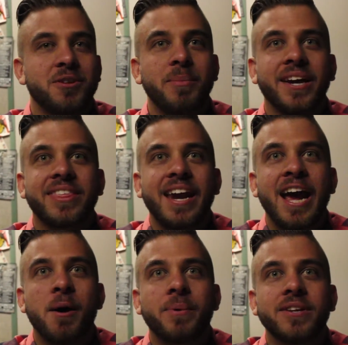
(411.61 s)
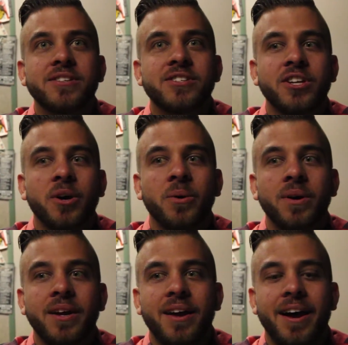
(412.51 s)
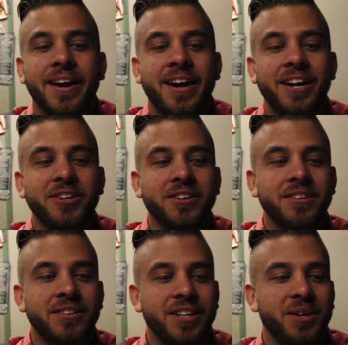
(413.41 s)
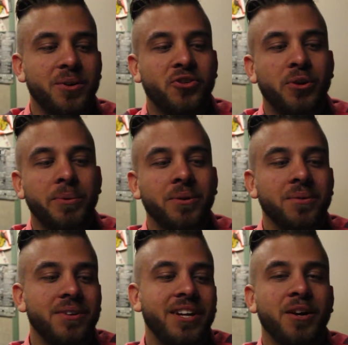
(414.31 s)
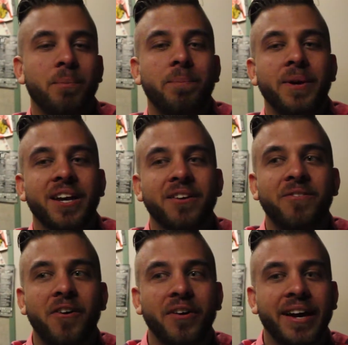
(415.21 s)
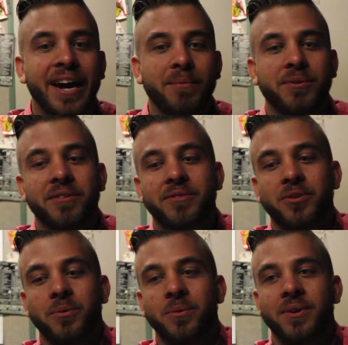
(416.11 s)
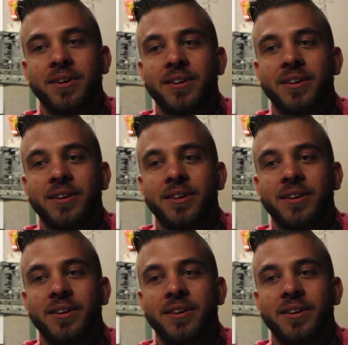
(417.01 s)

make that happen. So I kind of attribute being in Fallen Captive to